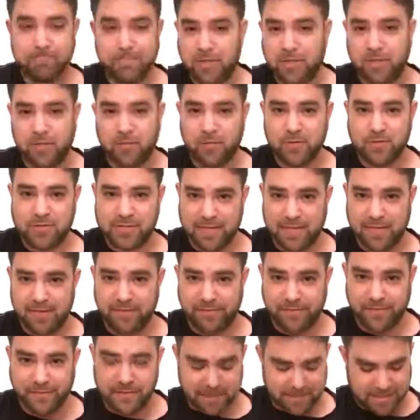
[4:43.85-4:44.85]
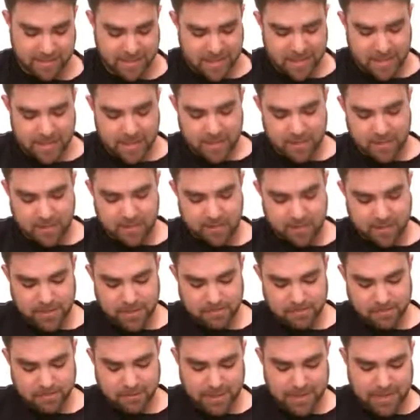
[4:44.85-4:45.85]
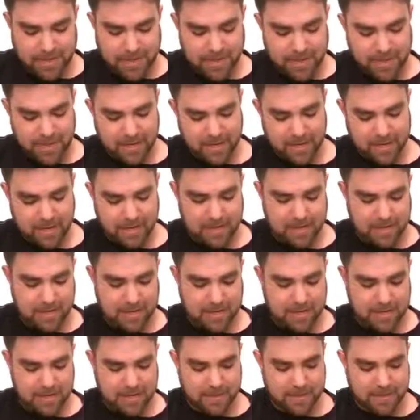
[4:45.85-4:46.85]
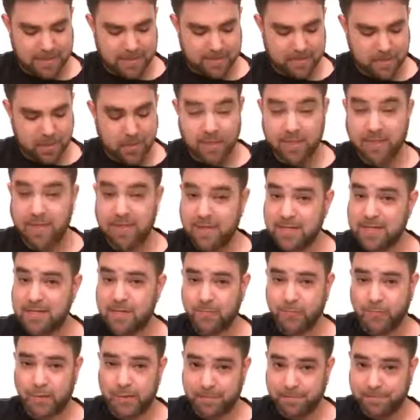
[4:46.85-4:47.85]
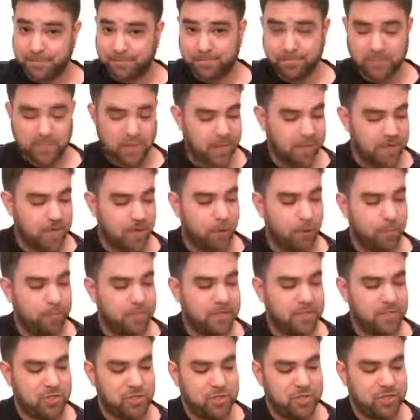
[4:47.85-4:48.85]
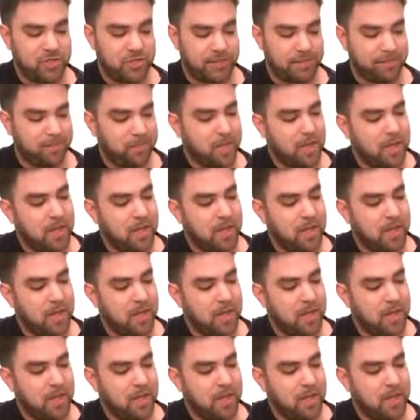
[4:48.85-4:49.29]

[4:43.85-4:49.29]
almost infinite. You can play on this one, on open G,